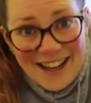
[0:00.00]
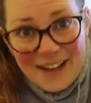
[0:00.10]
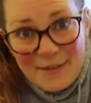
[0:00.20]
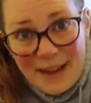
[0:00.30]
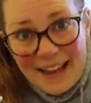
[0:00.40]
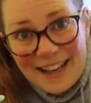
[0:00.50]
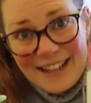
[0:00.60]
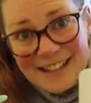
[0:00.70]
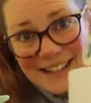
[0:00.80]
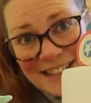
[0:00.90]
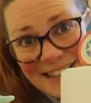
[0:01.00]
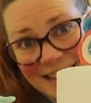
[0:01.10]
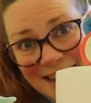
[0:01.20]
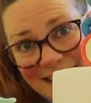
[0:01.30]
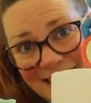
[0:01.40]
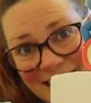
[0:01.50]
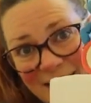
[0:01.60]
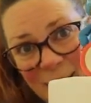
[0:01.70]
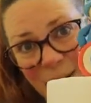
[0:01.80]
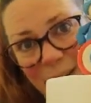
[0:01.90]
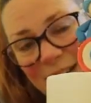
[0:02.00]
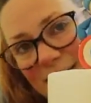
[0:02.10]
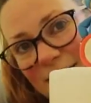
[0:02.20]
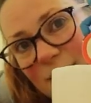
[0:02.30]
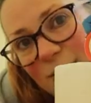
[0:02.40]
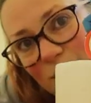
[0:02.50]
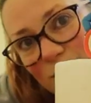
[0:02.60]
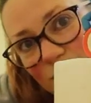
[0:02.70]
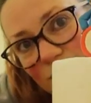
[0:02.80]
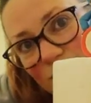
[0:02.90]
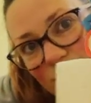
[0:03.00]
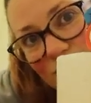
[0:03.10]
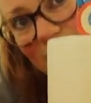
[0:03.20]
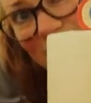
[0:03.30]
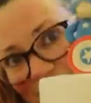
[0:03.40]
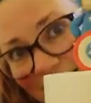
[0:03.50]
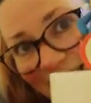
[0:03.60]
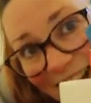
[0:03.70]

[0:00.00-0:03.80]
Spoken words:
I have made, oh, he's too small to see.